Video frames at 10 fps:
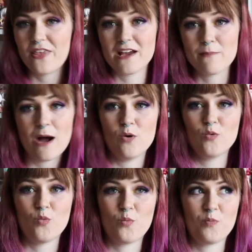think about
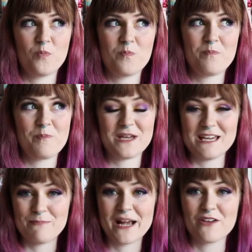
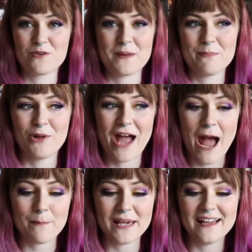keeping other people
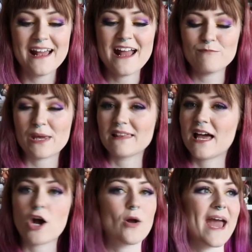happy, being
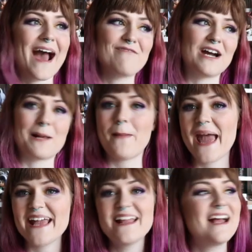like, okay, I've got to
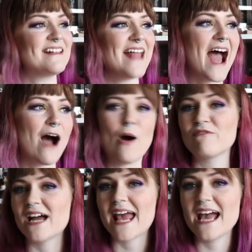paint now.
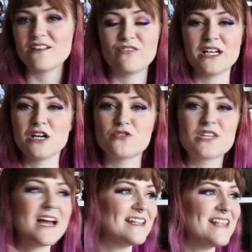I've got to edit videos
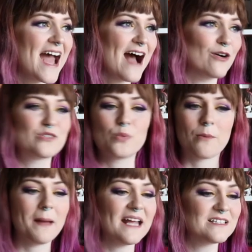now because we
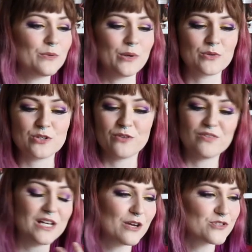were painting, we were doing
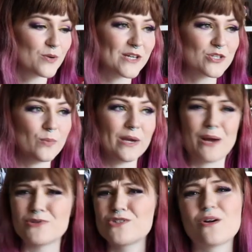videos twice a week.
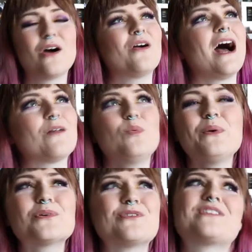I was, oh God,
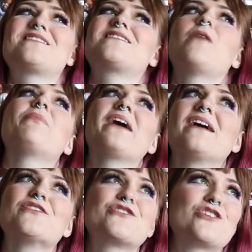we were doing something
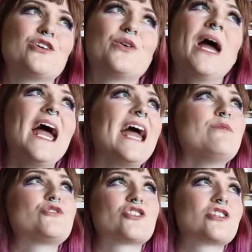else too.
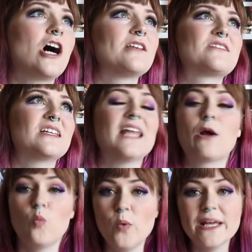It was just constant,
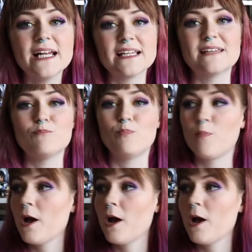like, we need to